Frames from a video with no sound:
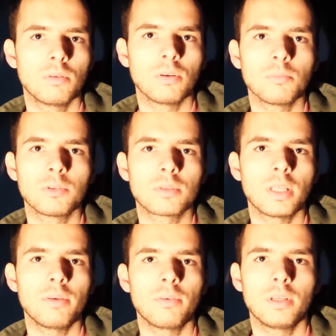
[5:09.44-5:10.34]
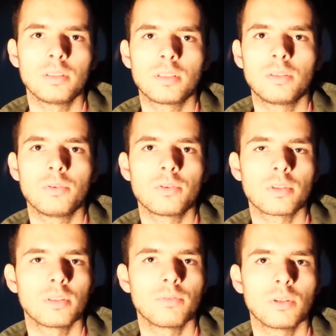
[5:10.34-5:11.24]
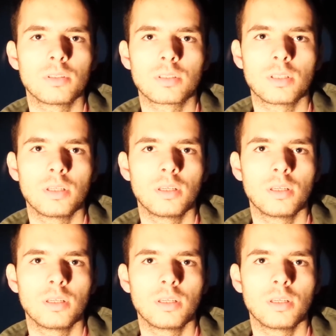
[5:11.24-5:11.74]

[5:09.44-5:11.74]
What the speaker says: almost every institution was